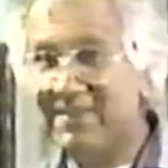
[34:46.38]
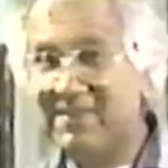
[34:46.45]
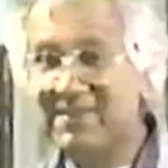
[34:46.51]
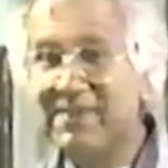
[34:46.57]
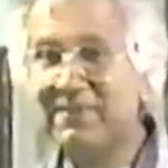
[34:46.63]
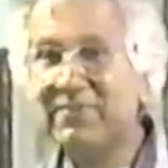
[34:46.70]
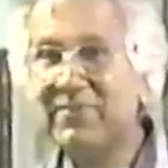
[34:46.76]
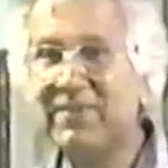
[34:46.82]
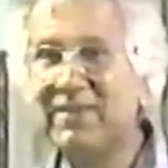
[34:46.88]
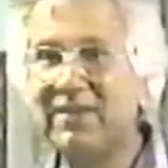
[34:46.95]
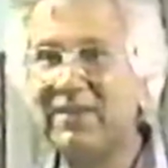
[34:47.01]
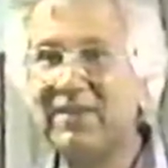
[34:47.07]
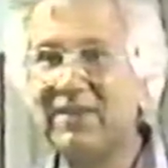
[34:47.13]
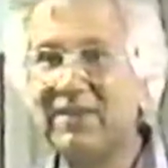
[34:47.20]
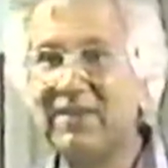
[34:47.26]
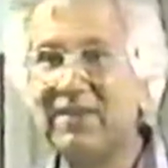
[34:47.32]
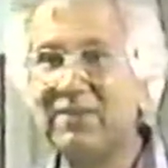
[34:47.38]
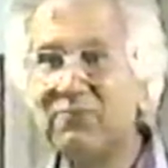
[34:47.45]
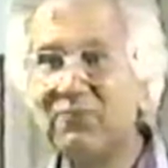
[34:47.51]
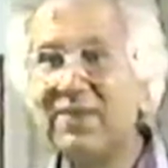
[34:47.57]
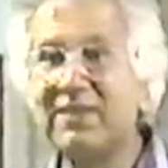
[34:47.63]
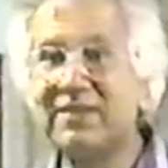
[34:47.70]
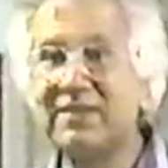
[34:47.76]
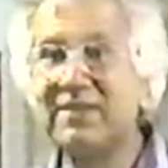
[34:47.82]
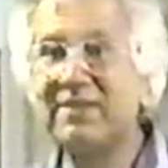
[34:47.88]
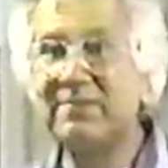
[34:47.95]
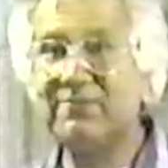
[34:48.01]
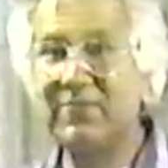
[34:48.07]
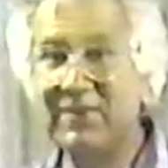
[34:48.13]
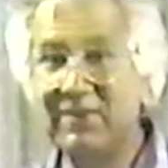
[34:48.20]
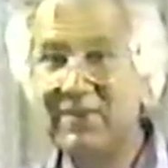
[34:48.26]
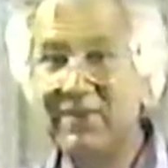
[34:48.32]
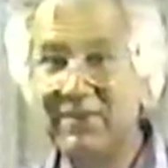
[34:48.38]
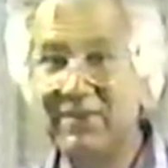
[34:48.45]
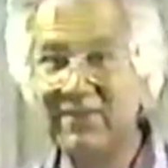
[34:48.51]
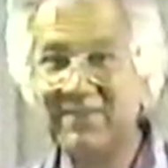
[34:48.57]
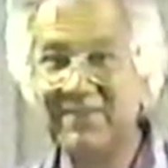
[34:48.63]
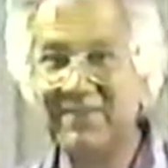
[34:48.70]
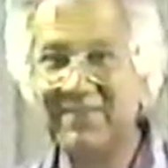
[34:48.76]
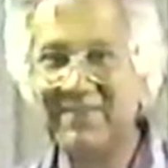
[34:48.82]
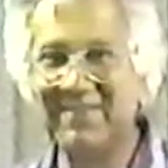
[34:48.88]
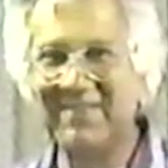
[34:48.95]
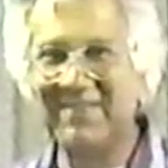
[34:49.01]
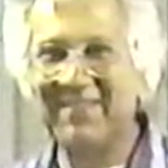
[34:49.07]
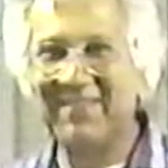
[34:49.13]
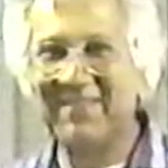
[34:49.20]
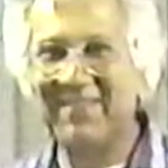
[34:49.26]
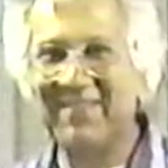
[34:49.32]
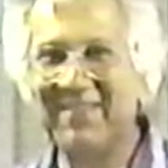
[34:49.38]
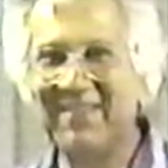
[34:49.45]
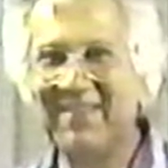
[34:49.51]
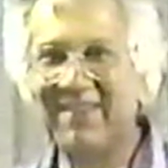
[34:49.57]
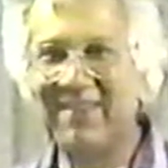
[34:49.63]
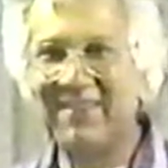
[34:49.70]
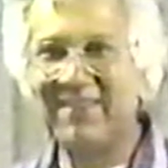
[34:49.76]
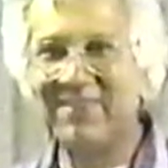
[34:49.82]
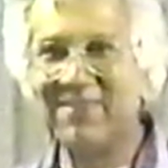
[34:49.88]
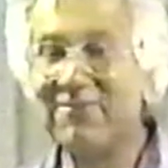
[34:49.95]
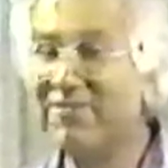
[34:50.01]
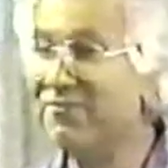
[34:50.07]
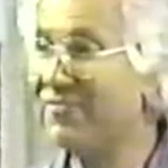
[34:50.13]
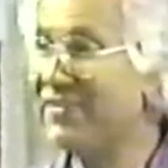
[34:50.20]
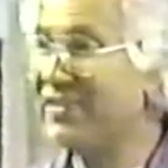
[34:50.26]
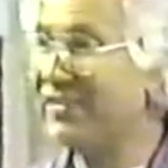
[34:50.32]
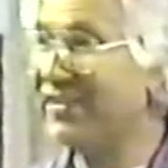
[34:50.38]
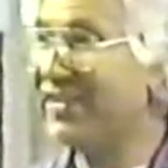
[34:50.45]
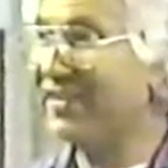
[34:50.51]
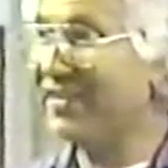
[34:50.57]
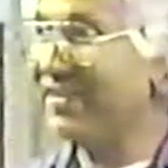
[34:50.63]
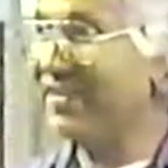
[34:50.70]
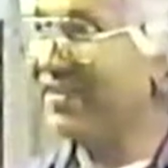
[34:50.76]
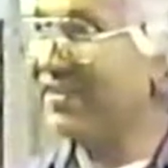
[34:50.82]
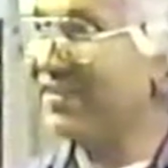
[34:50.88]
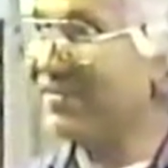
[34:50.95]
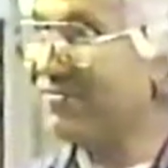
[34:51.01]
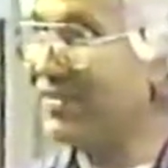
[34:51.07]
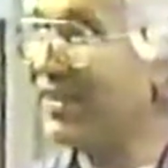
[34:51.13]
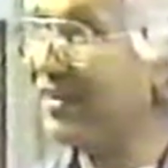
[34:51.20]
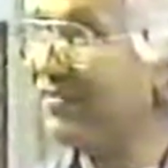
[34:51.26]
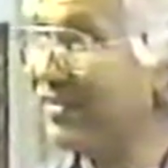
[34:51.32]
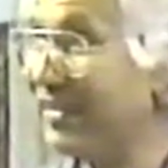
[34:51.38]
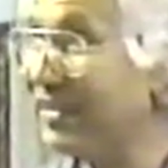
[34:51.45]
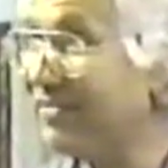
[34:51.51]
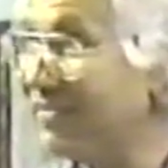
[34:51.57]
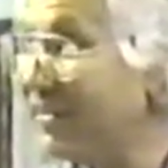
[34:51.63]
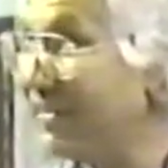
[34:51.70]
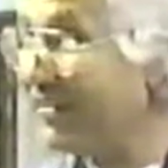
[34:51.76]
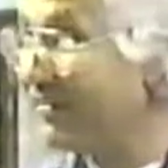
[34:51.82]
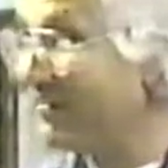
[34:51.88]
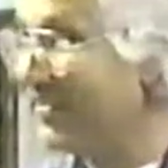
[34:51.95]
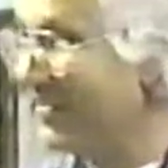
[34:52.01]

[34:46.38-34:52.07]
it's something that God wants them to know. So when we share this, we have a lot of help.